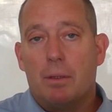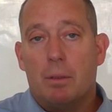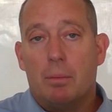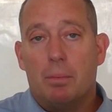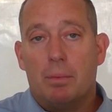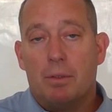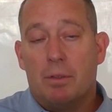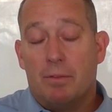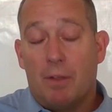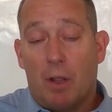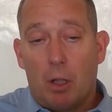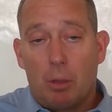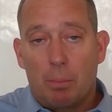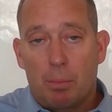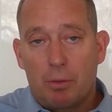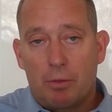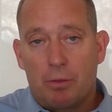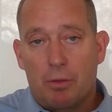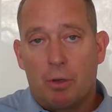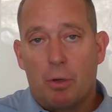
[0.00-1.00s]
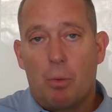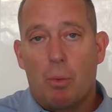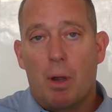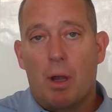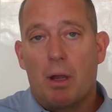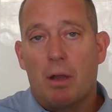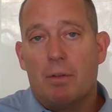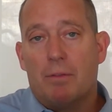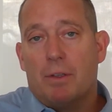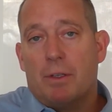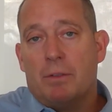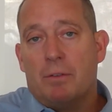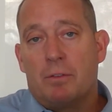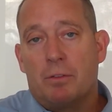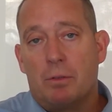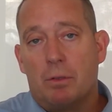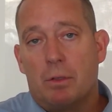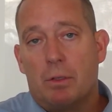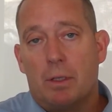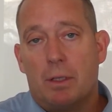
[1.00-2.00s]
the developers are aware of it, and
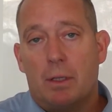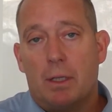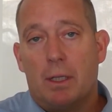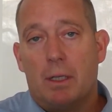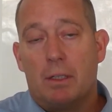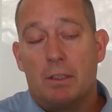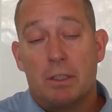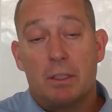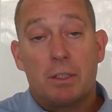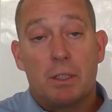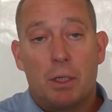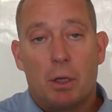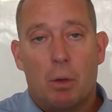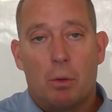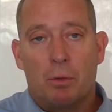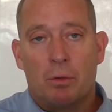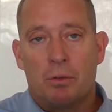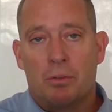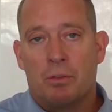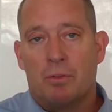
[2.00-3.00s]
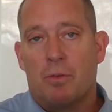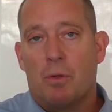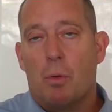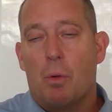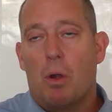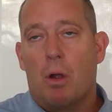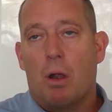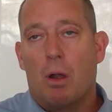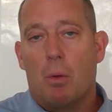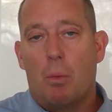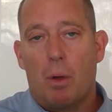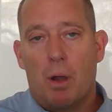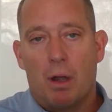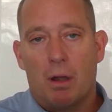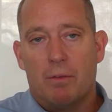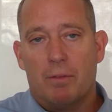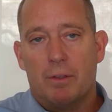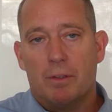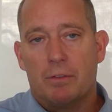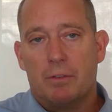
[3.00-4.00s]
certainly the existing owners are
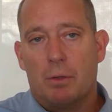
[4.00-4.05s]
aware of it.